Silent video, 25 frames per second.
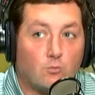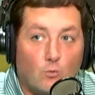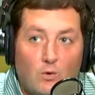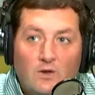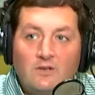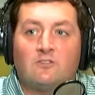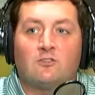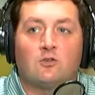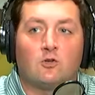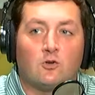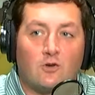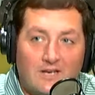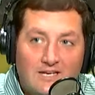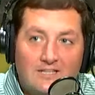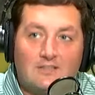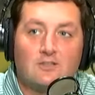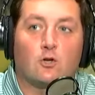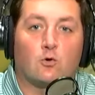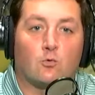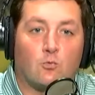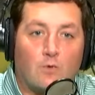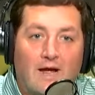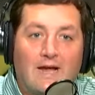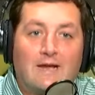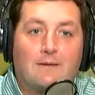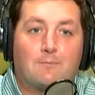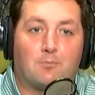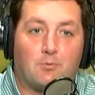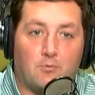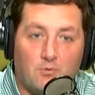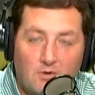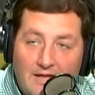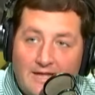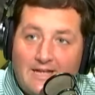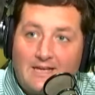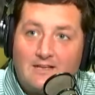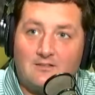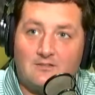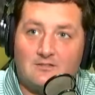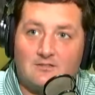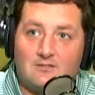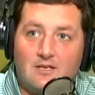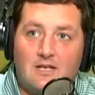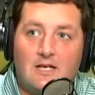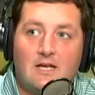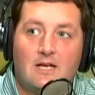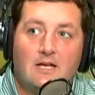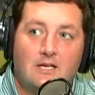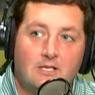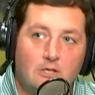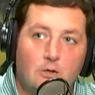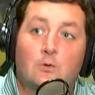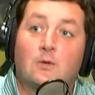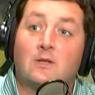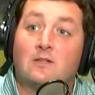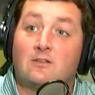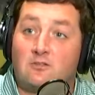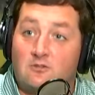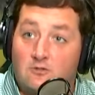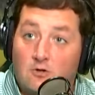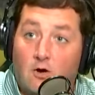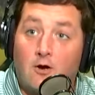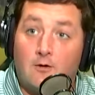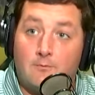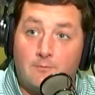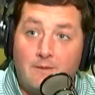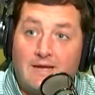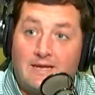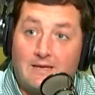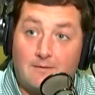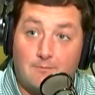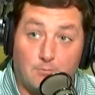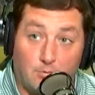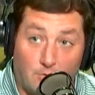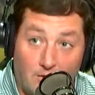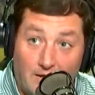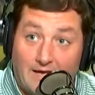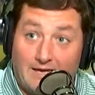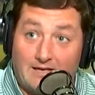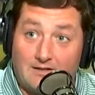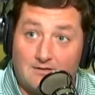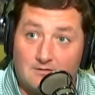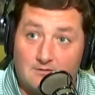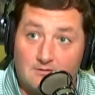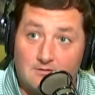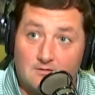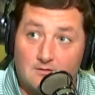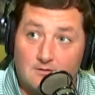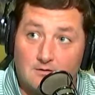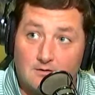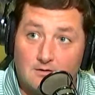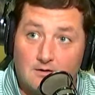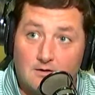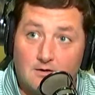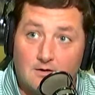And once you're in the right place, you can start making plays.